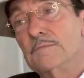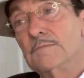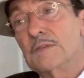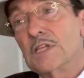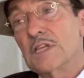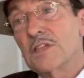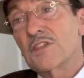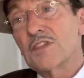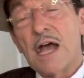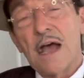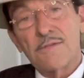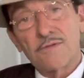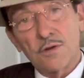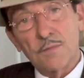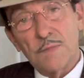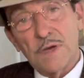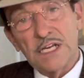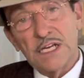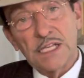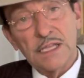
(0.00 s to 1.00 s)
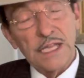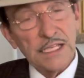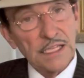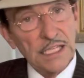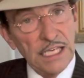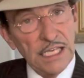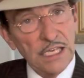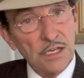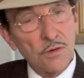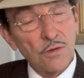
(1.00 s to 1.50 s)
sovereign money like the
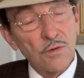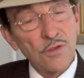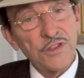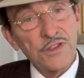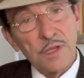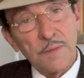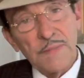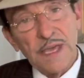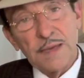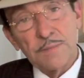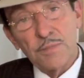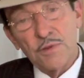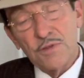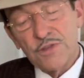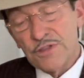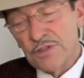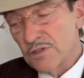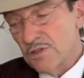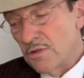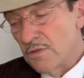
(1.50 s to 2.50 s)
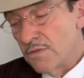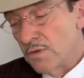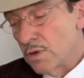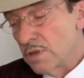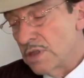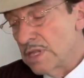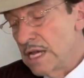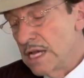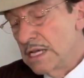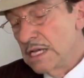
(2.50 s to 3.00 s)
Eagles and the Maples and so forth.
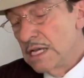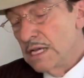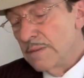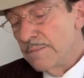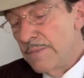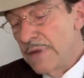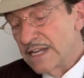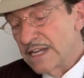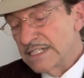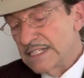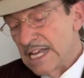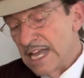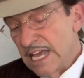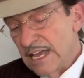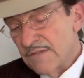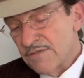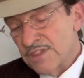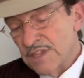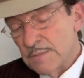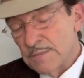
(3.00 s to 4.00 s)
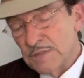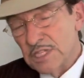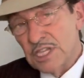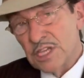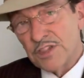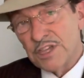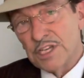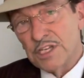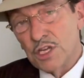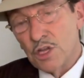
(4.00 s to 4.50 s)
But to have some of
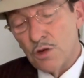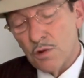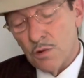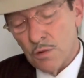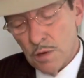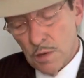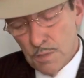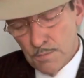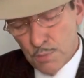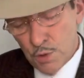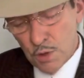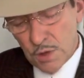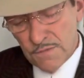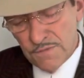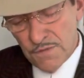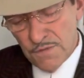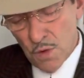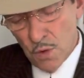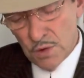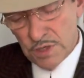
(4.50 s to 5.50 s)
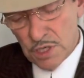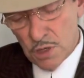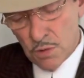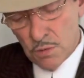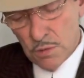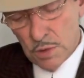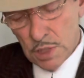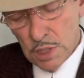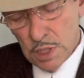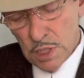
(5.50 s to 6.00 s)
this in your portfolio
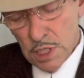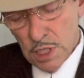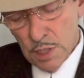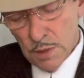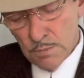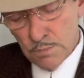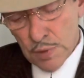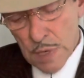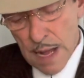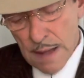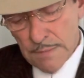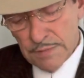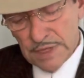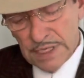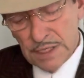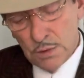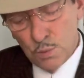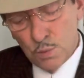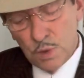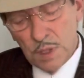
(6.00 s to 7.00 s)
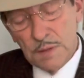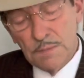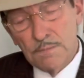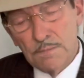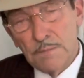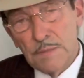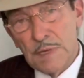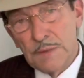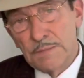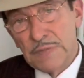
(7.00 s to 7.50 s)
probably
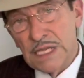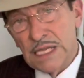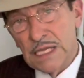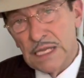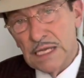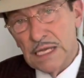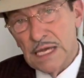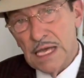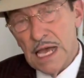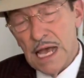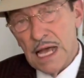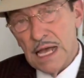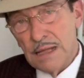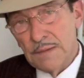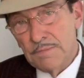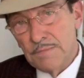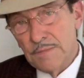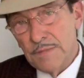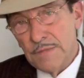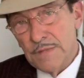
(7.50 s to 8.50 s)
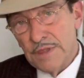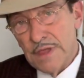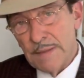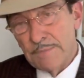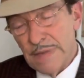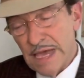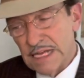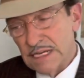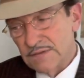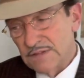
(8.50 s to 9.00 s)
wouldn't be that
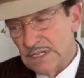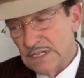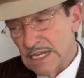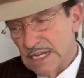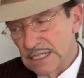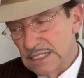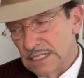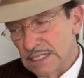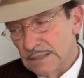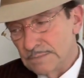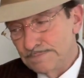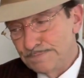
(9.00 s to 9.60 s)
bad of an idea.